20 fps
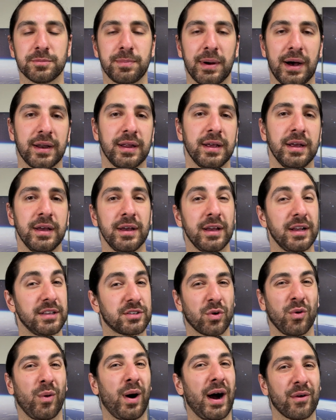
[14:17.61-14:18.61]
but it's
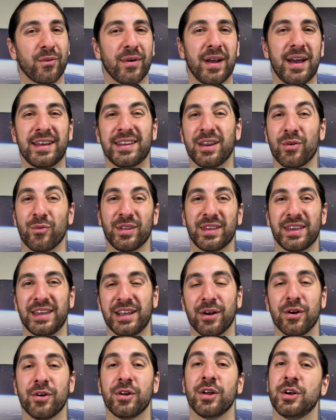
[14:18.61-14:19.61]
quite rare. I didn't really
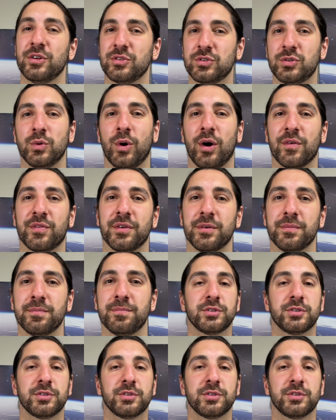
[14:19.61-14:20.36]
hear it too often.